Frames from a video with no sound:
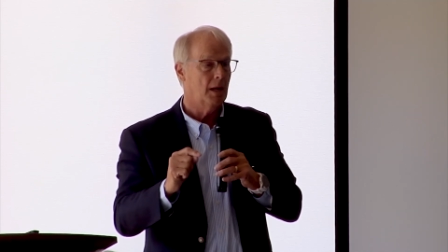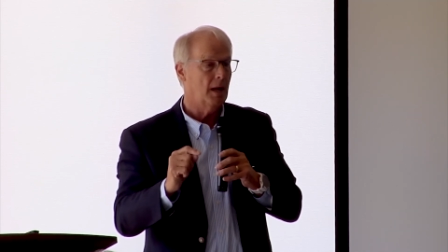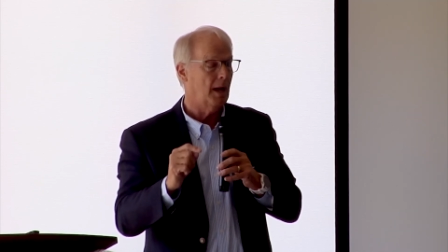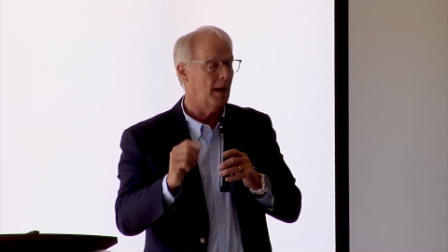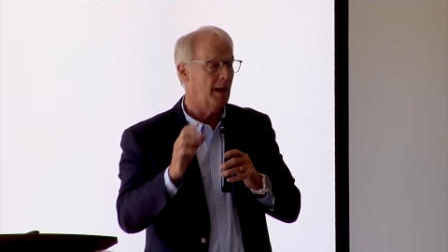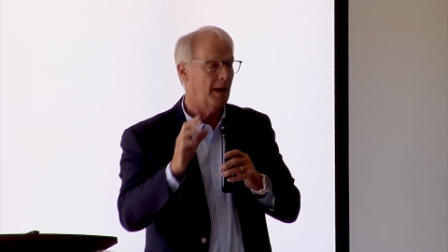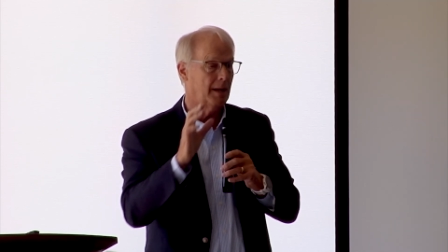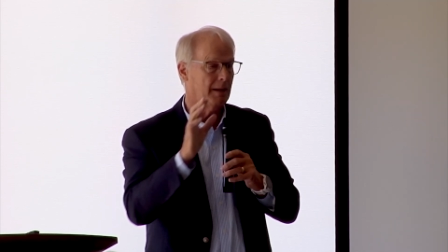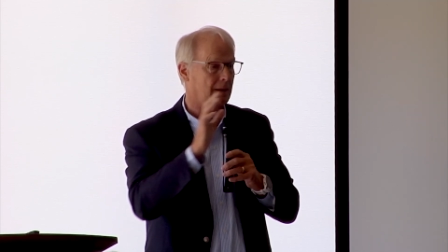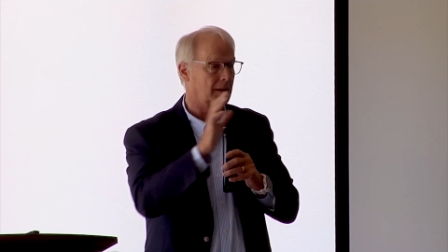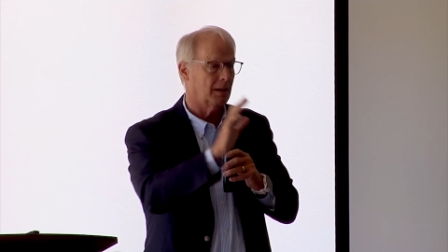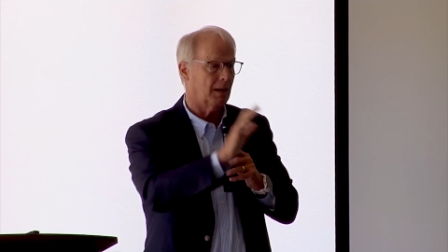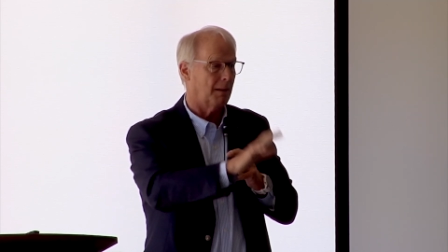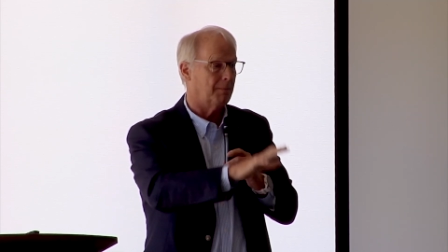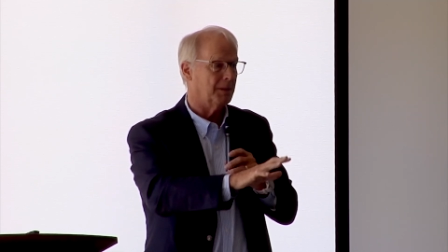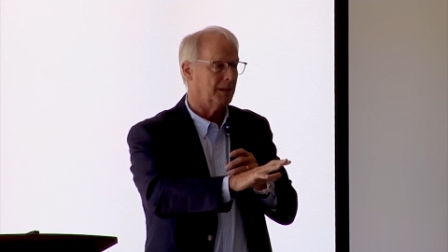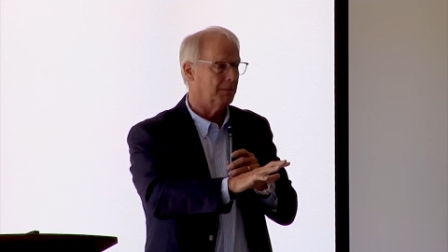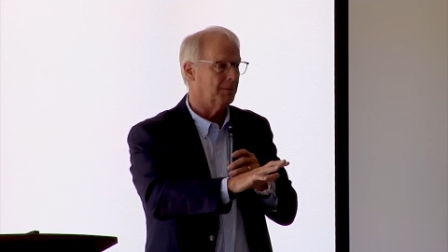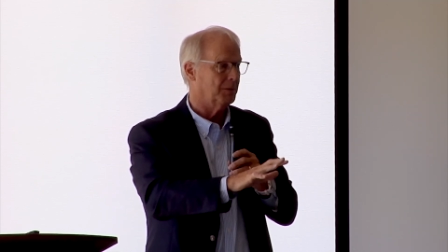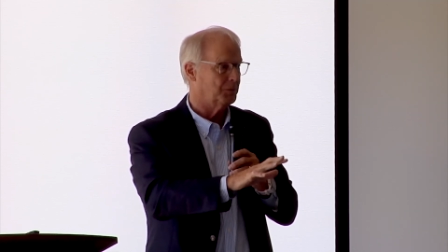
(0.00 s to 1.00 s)
And I
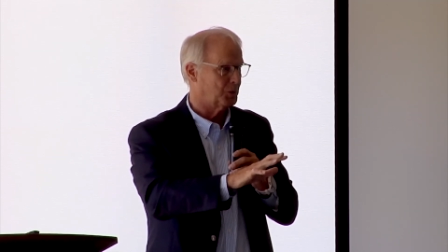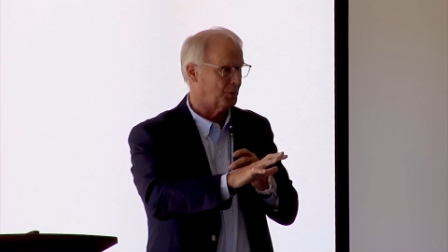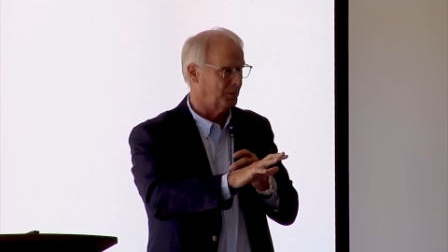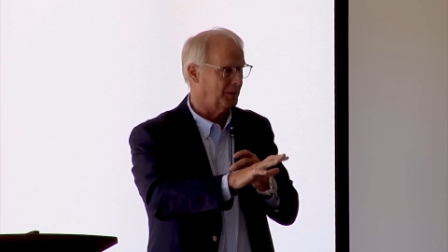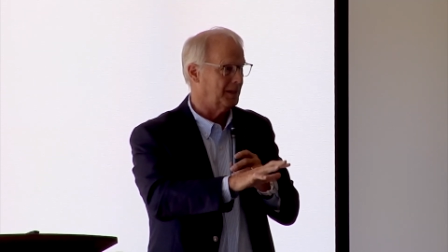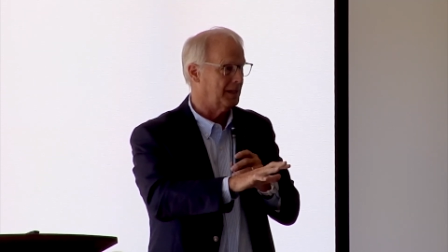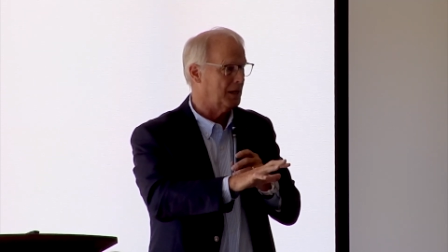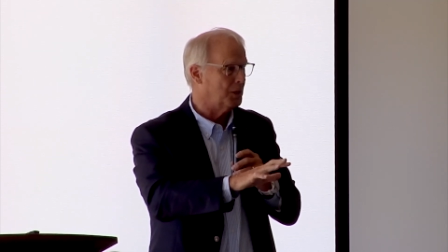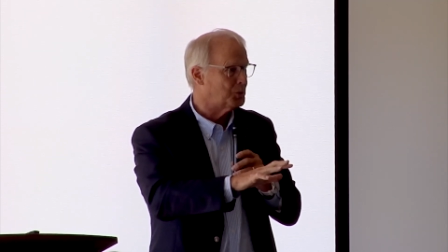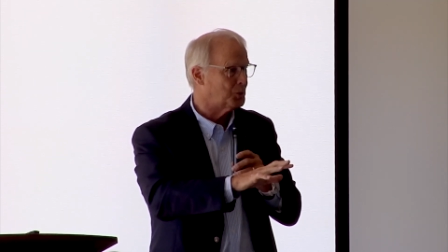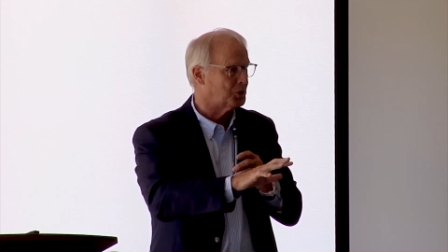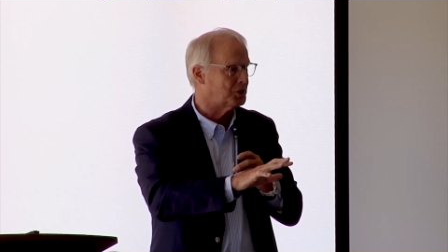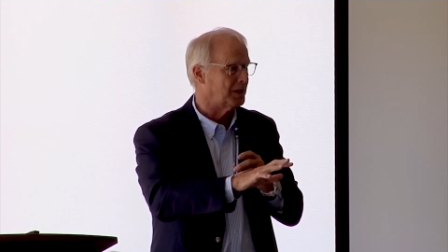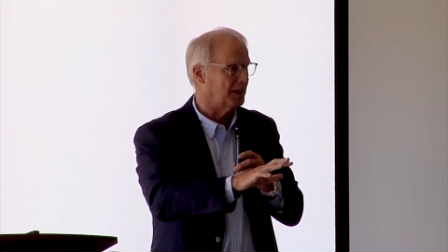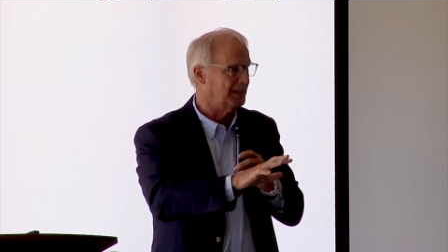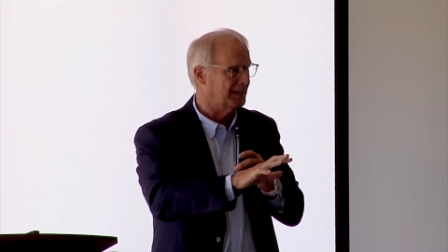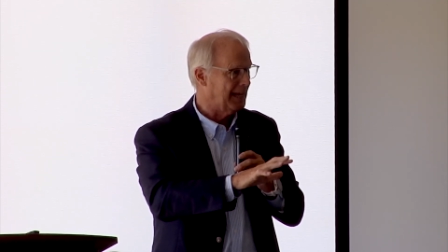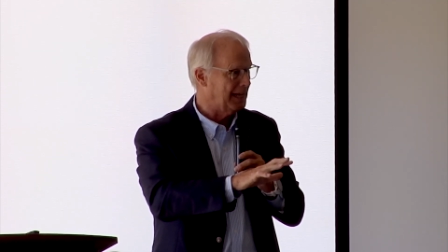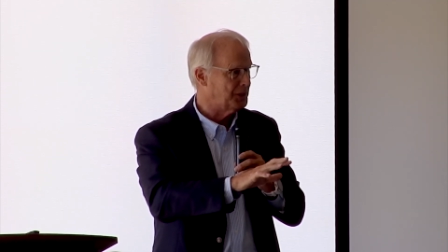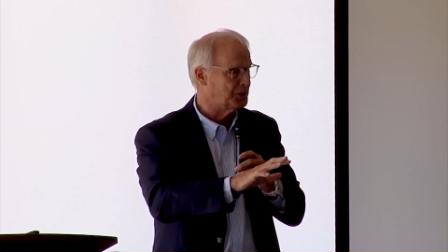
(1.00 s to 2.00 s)
mean, it was a really
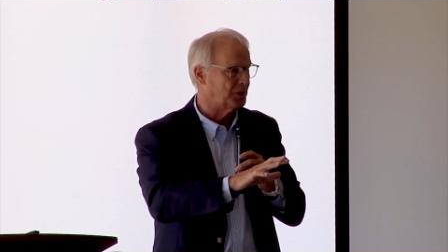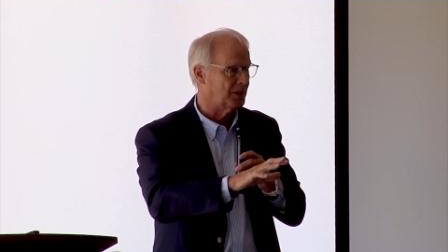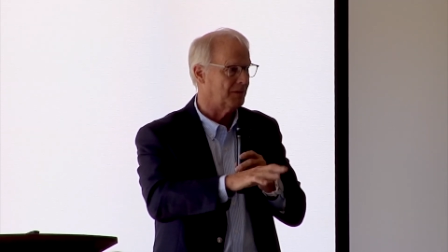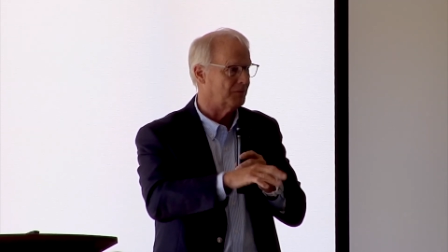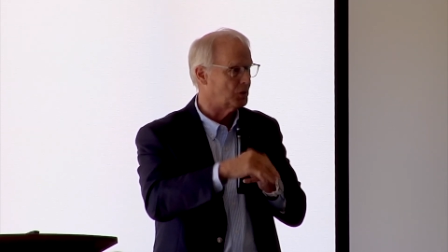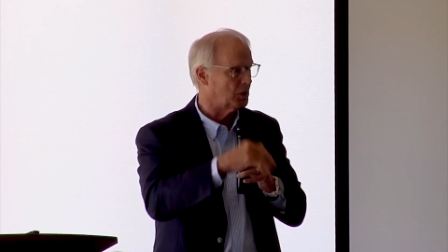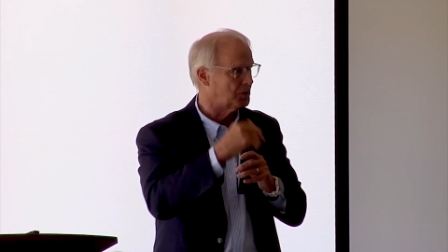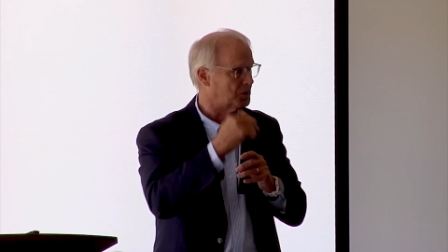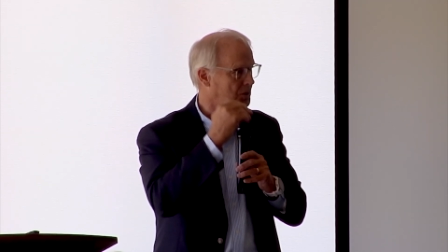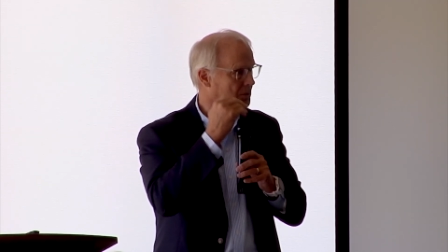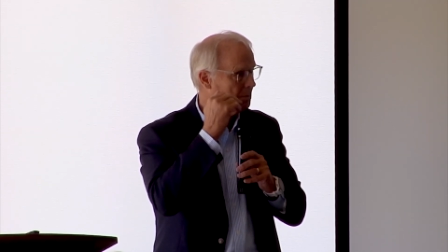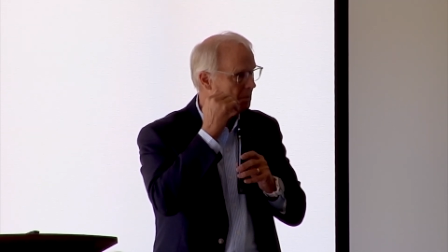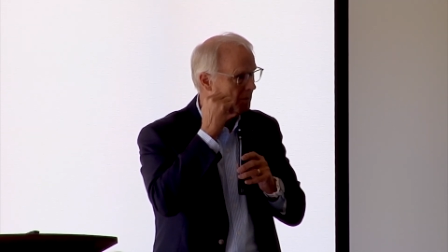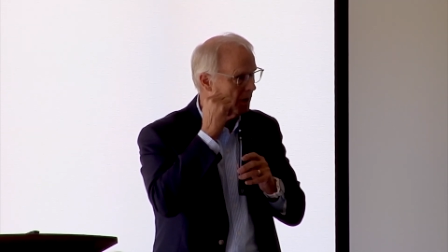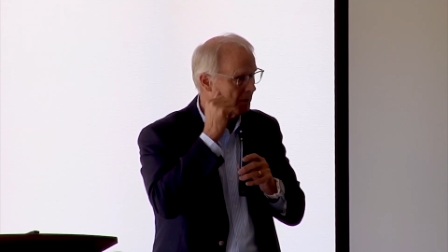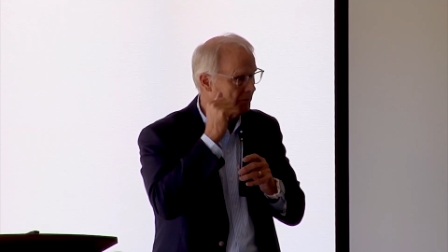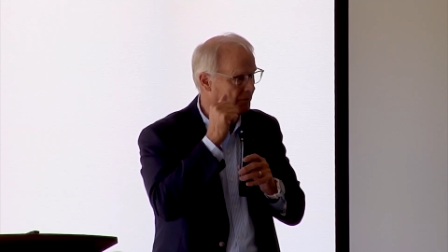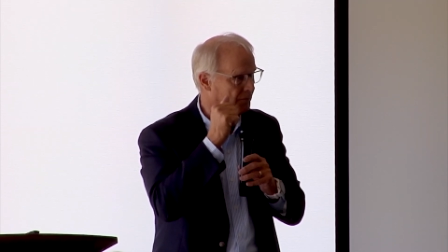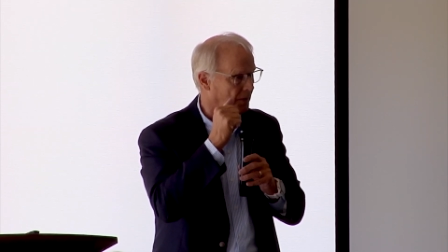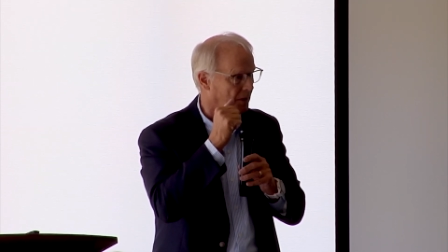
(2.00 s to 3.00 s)
interesting lesson
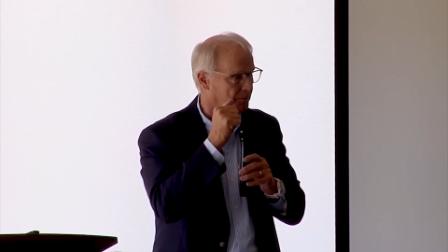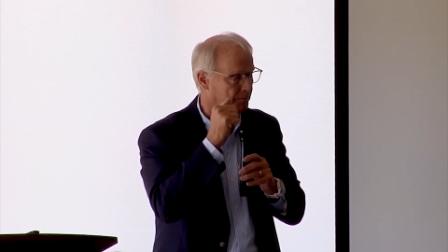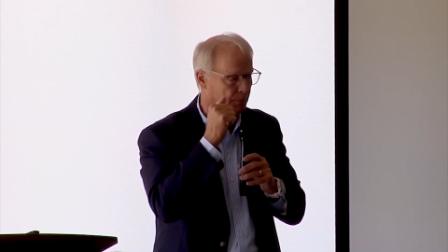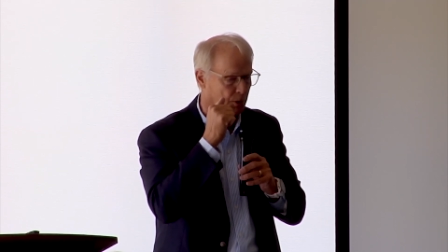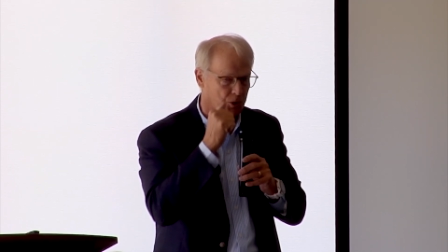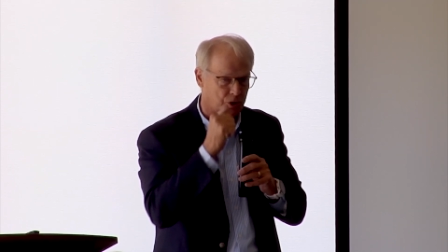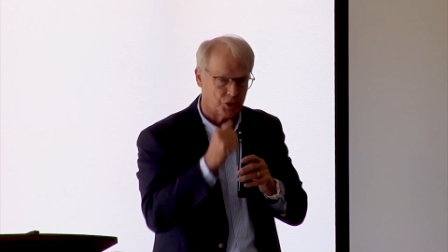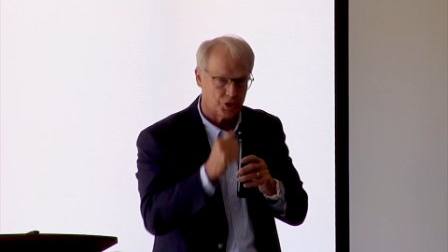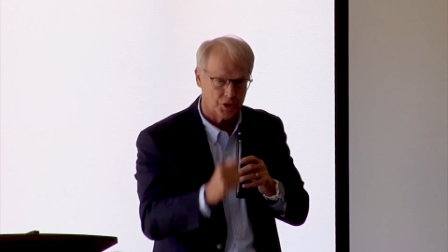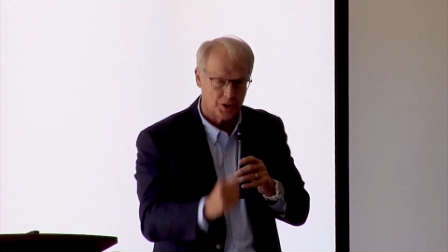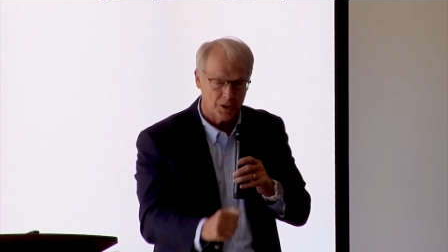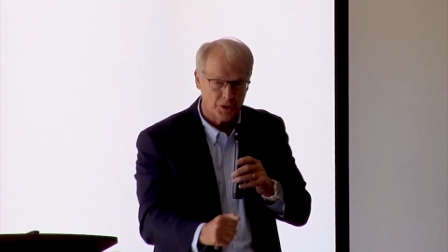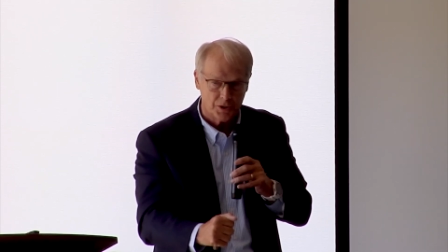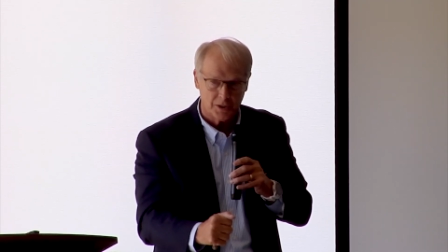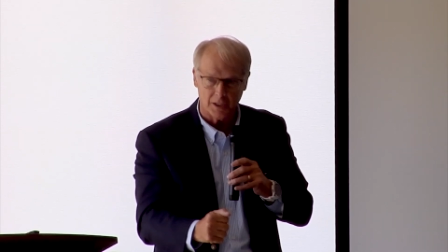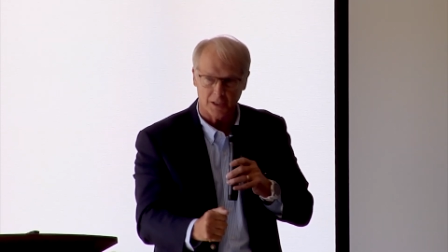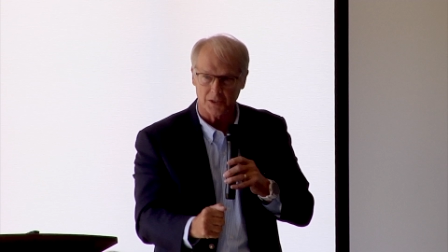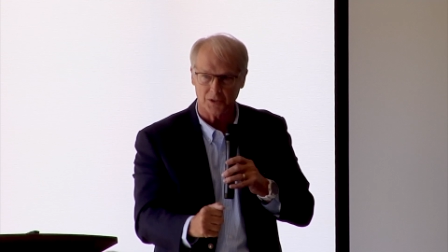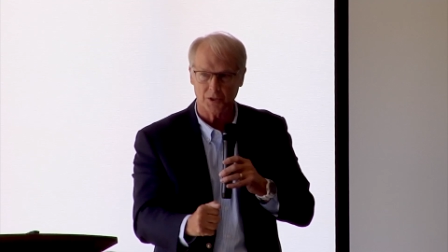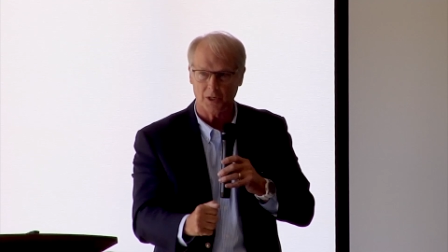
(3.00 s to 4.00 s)
of
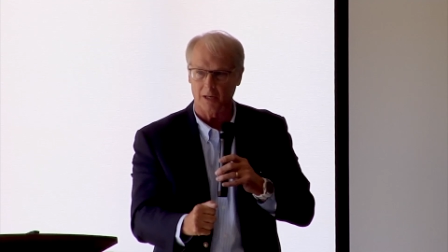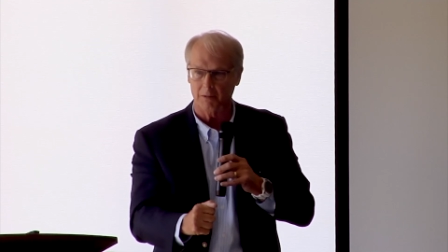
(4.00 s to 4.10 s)
persistence.